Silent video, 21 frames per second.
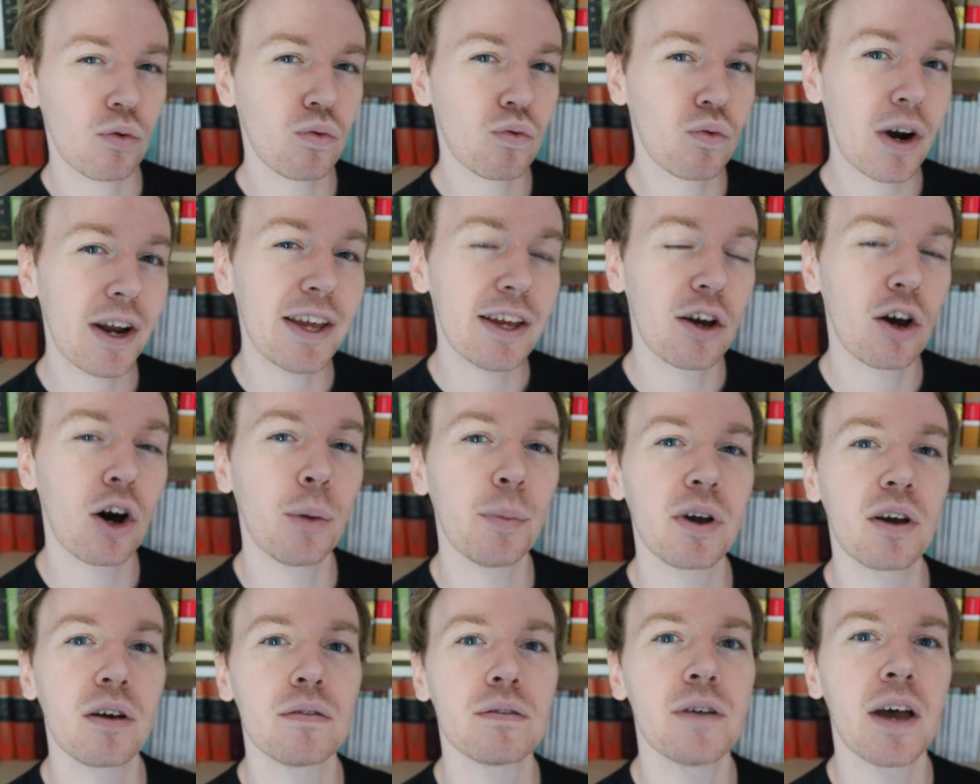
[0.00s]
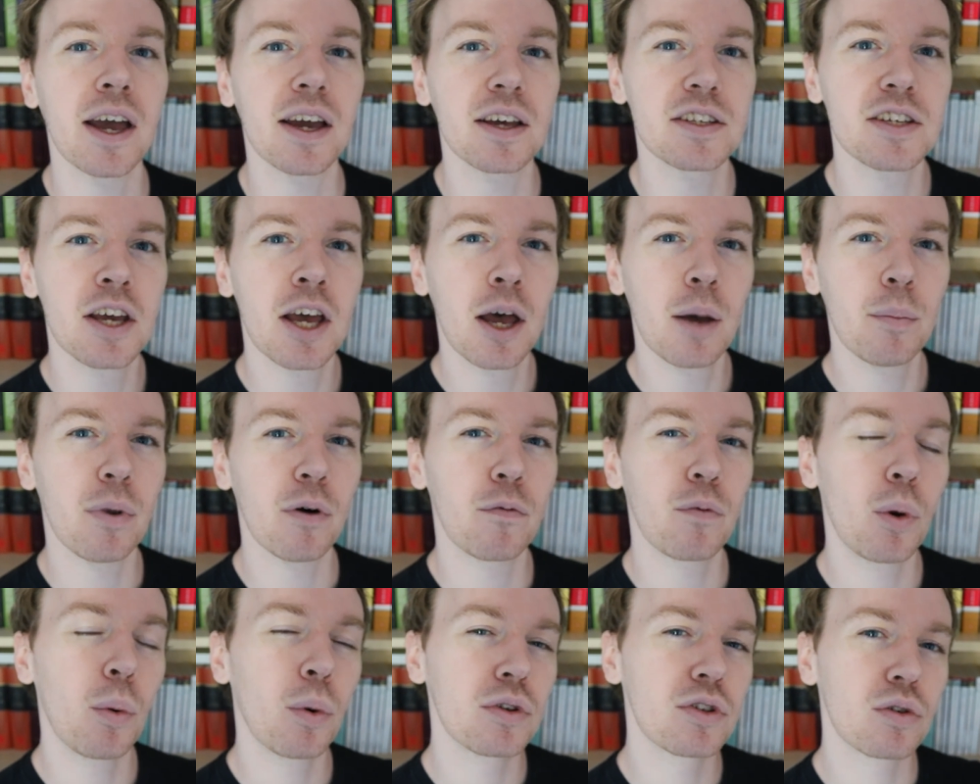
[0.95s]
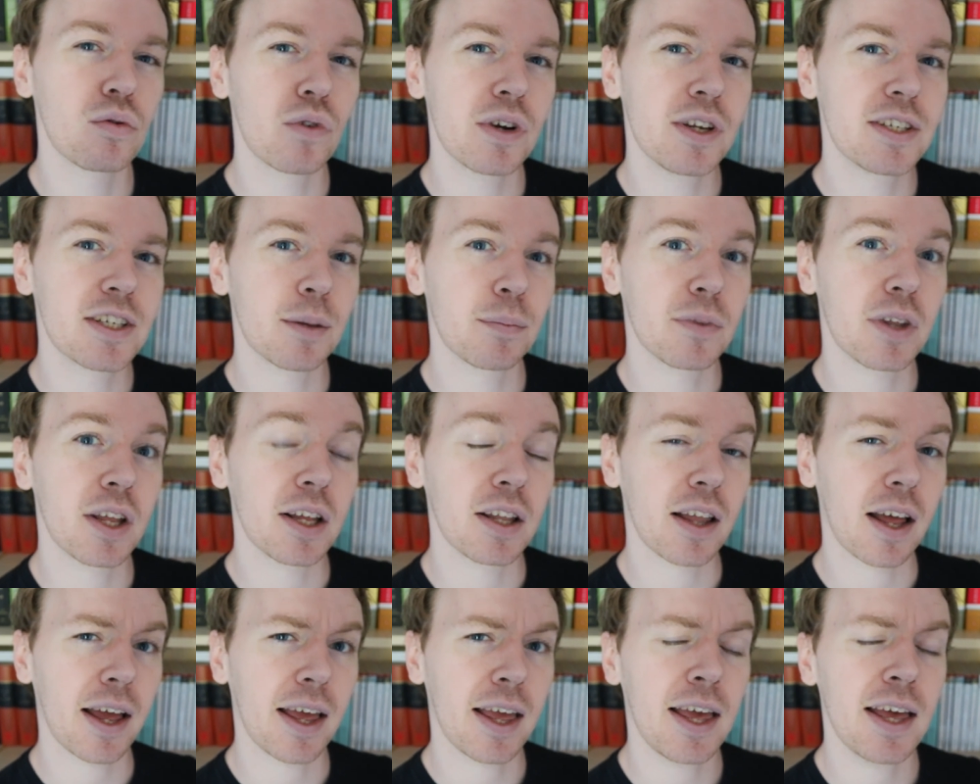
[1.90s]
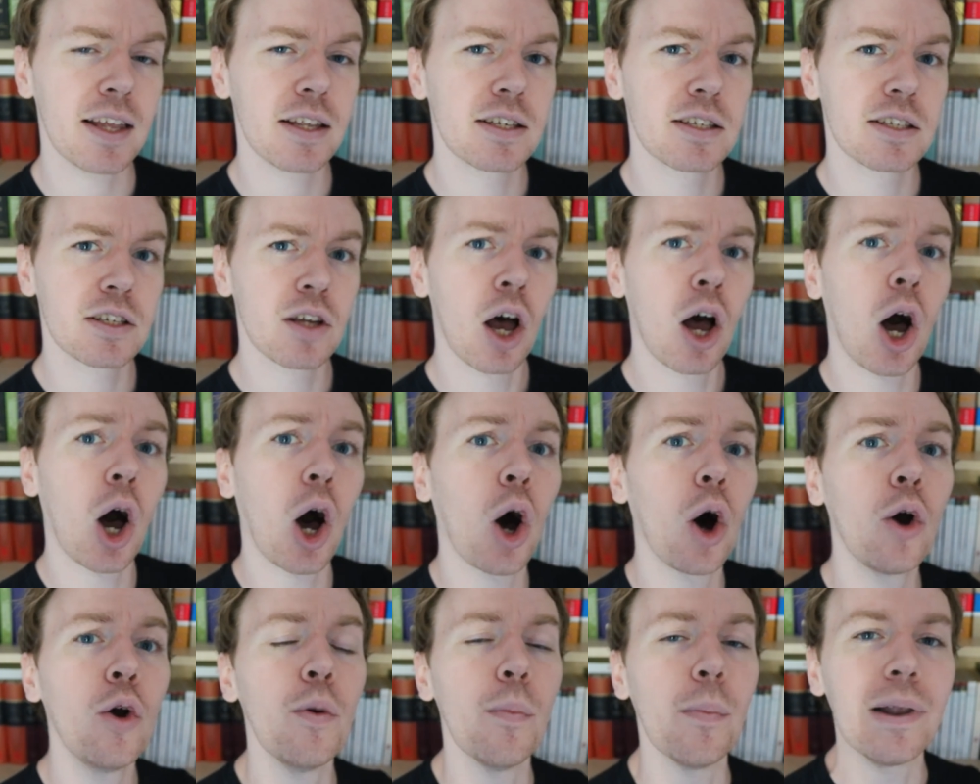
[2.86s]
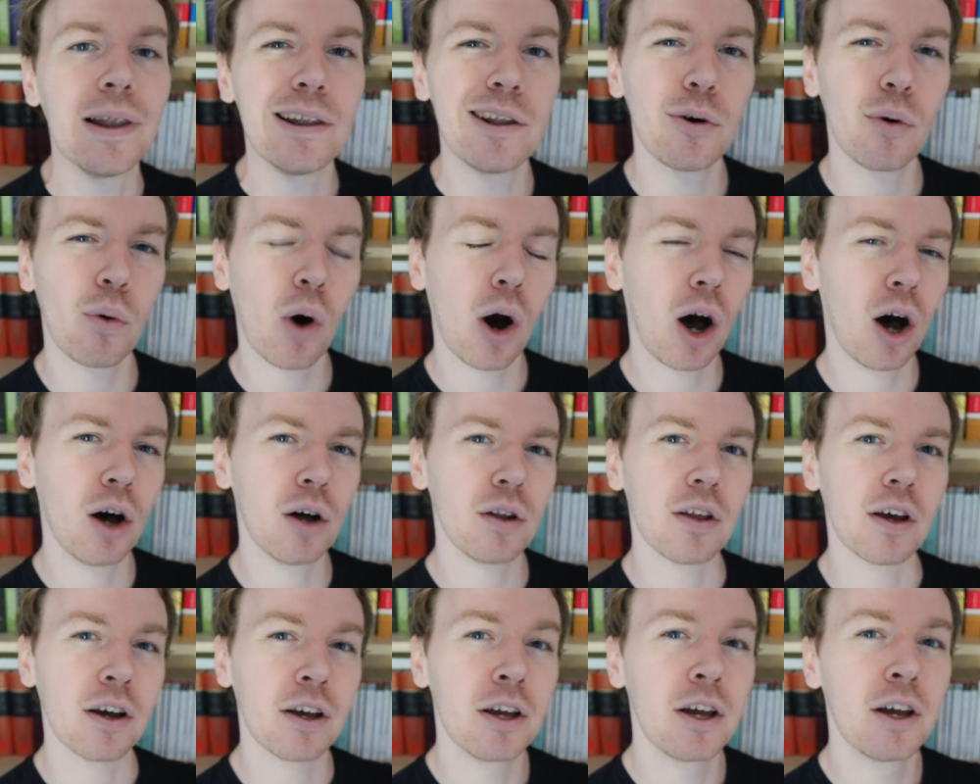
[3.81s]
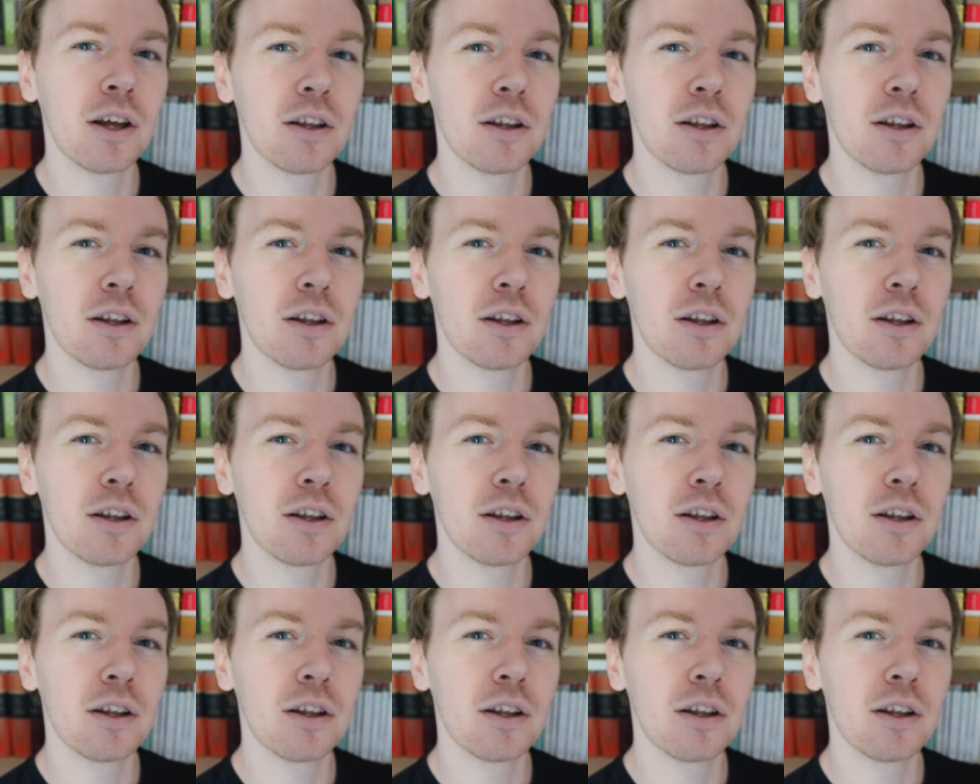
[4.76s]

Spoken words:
great comic effect, but if we want to read something that hits home a little harder,